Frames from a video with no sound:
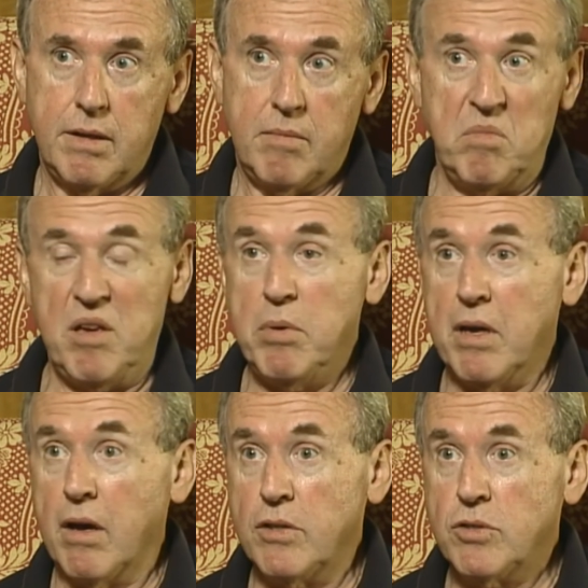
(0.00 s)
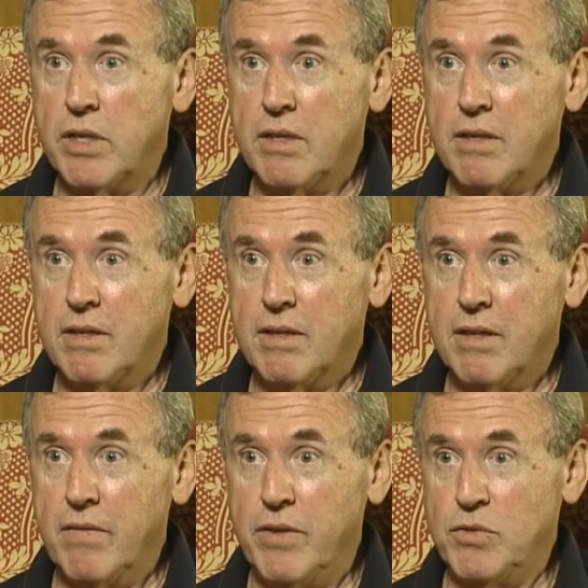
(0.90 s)
maybe 100,
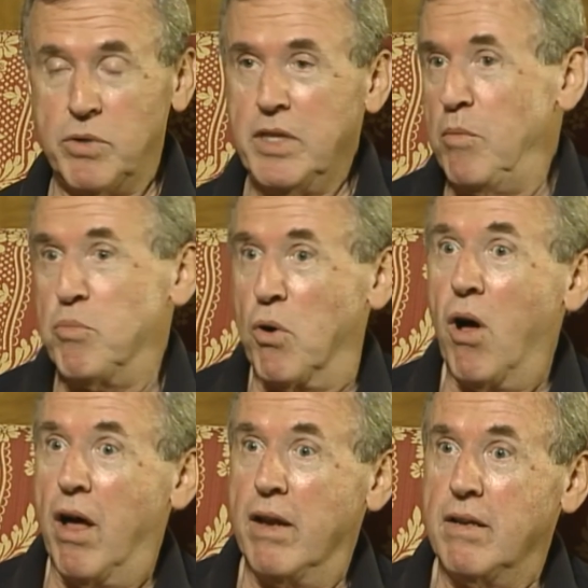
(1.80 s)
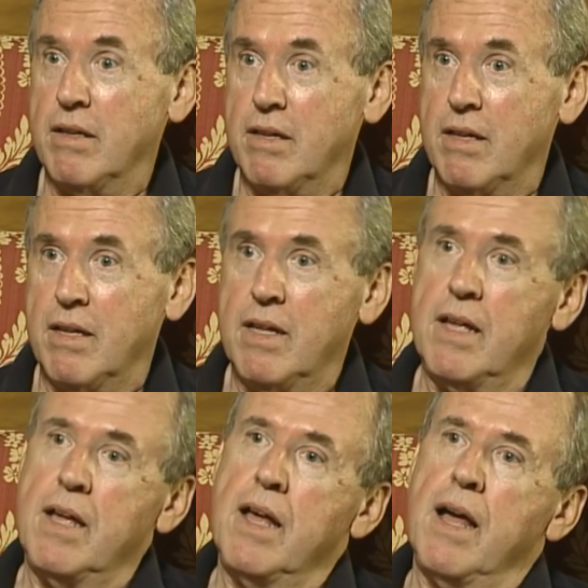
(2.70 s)
if he's really broad.
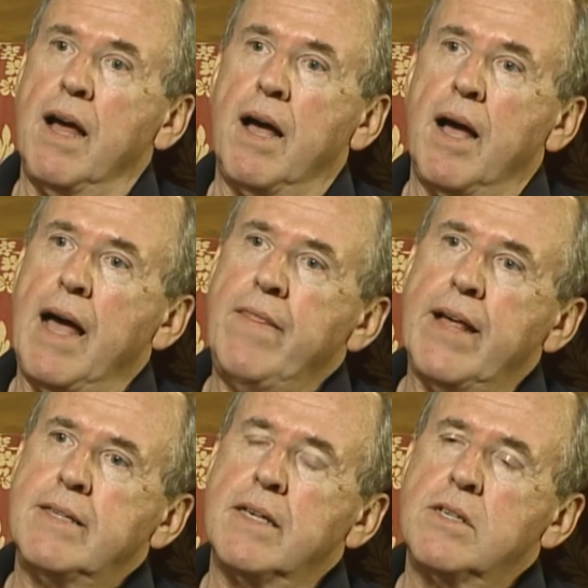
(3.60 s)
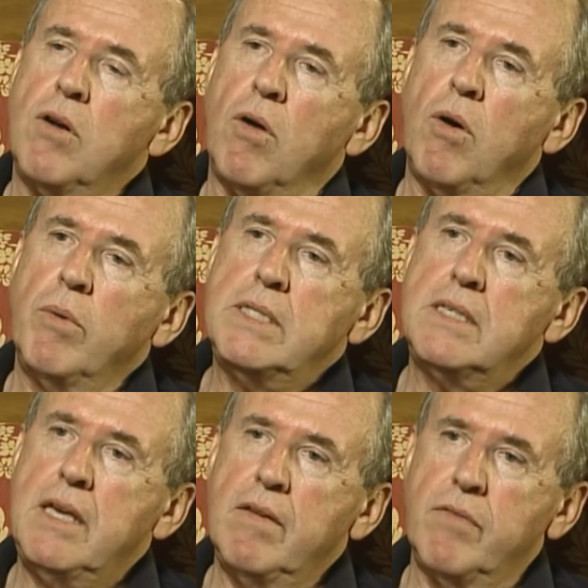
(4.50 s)
Uh, and that doesn't always
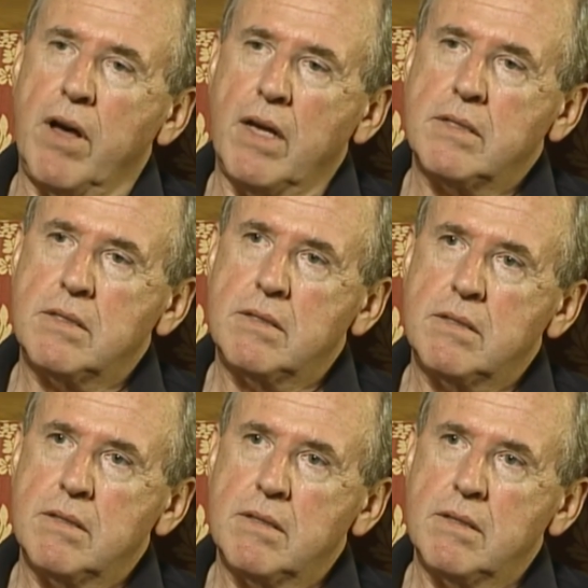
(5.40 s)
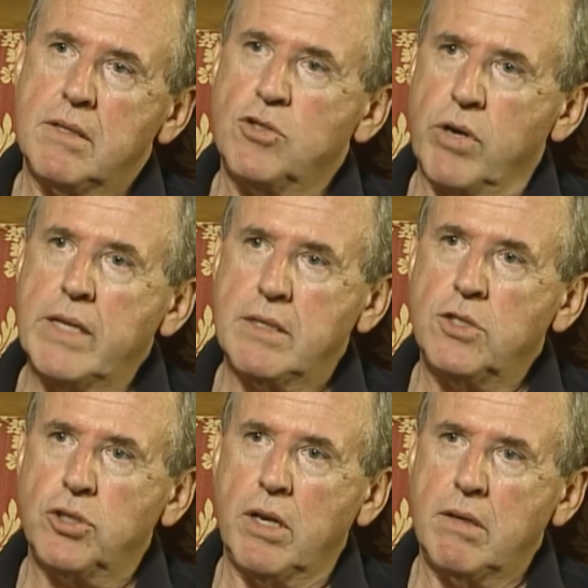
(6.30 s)
give us the
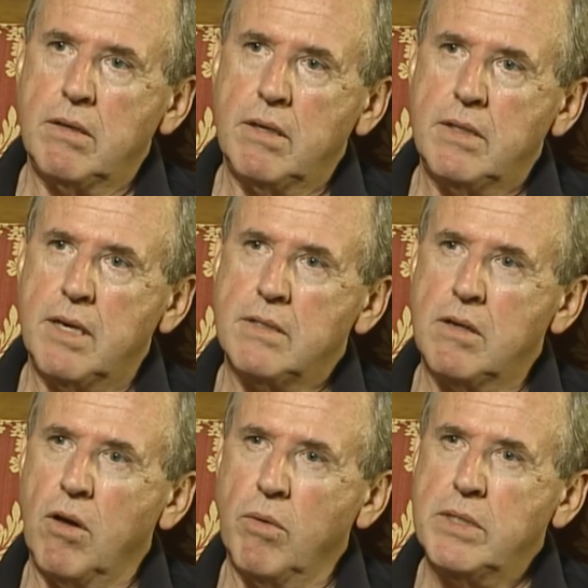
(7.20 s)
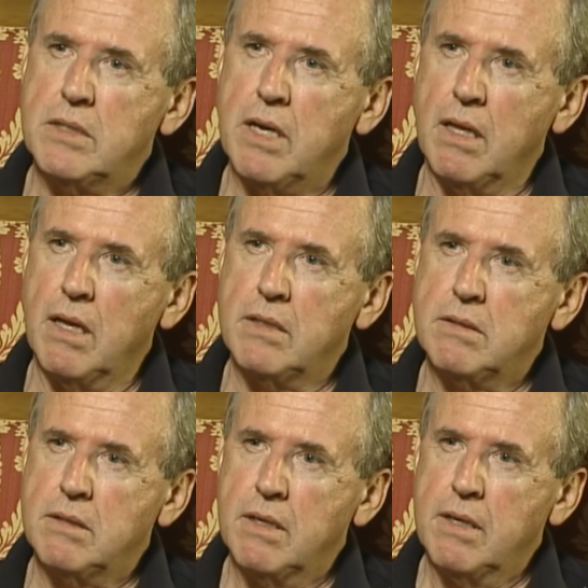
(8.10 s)
transition. It doesn't always tell
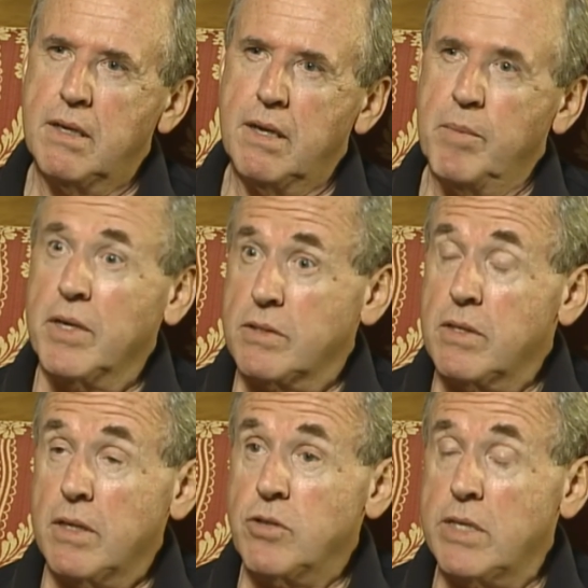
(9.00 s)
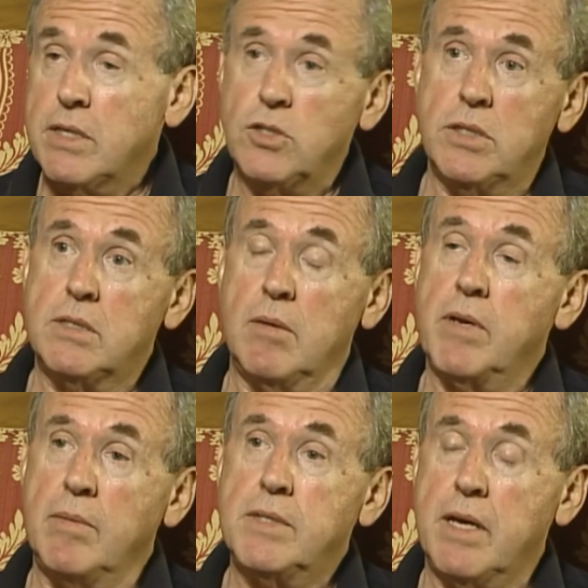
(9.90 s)
us, because transitions
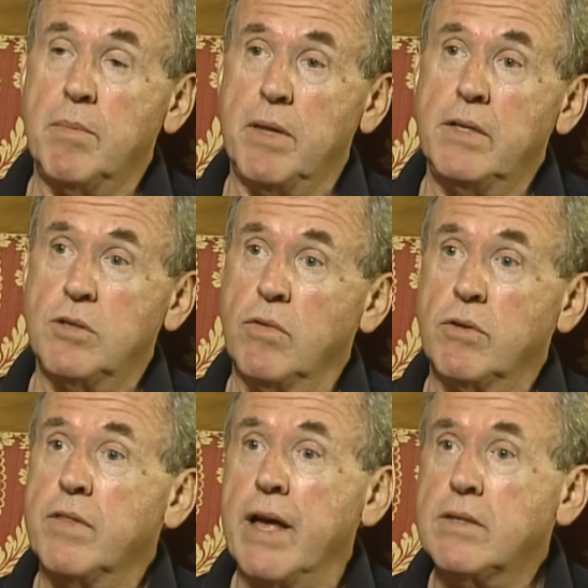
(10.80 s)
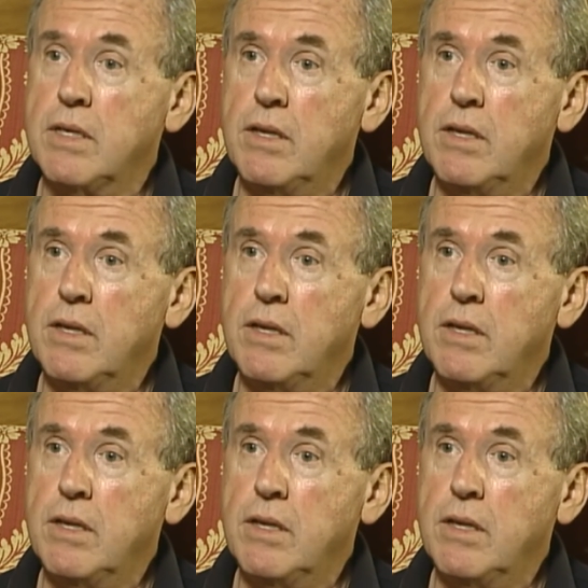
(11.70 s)
sometimes take place over a thousand